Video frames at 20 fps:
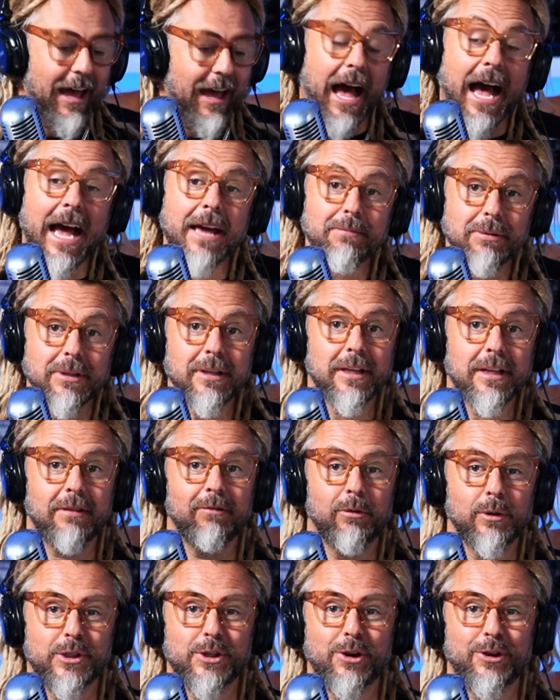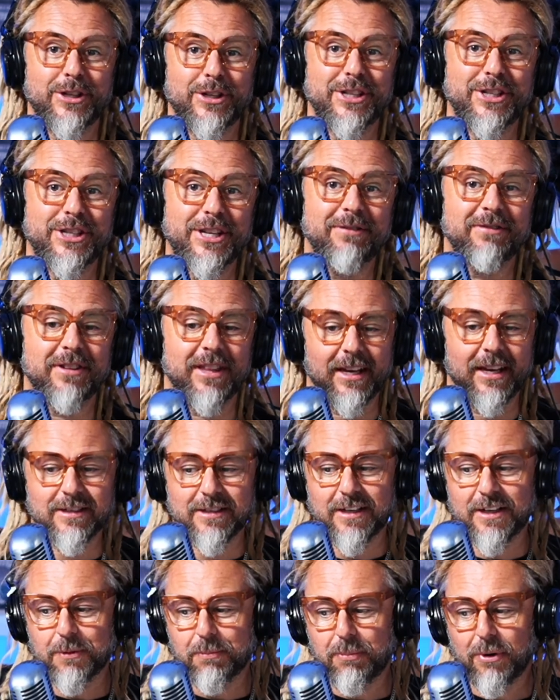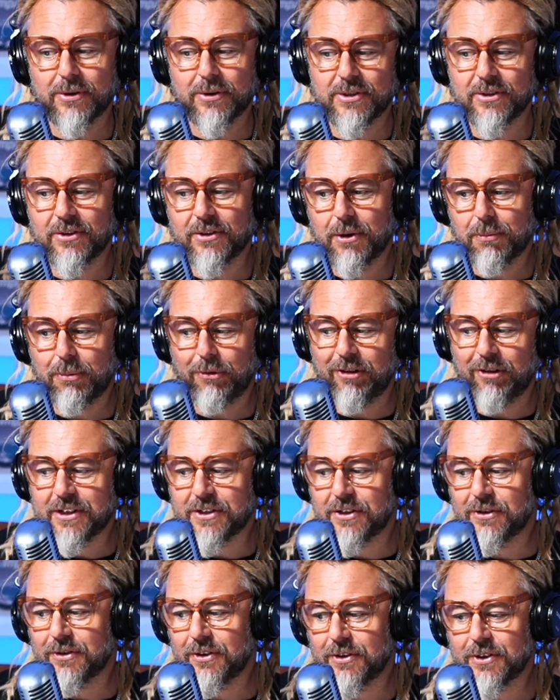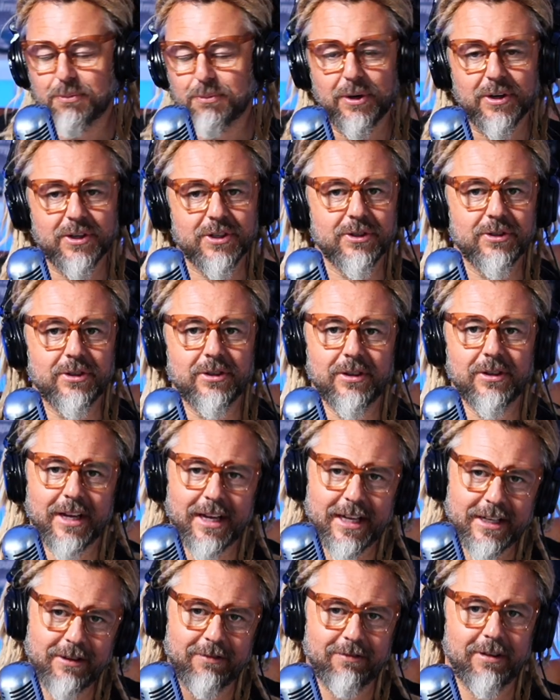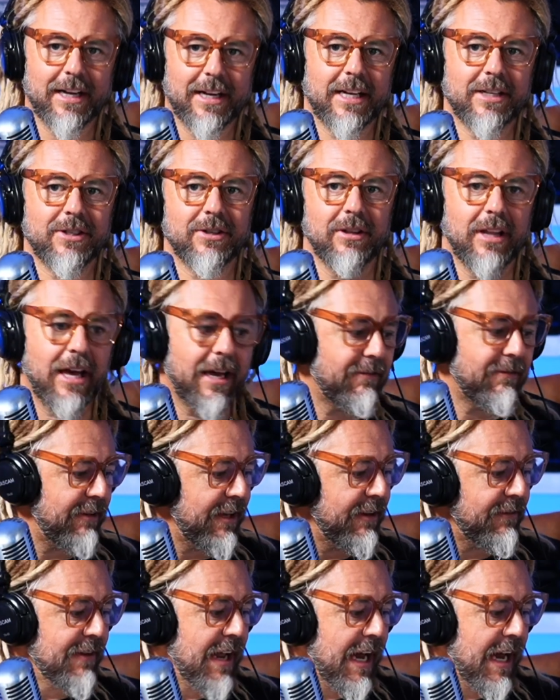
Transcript: I believe, will start to shift things in your personal, your professional, your spiritual, and your financial life, if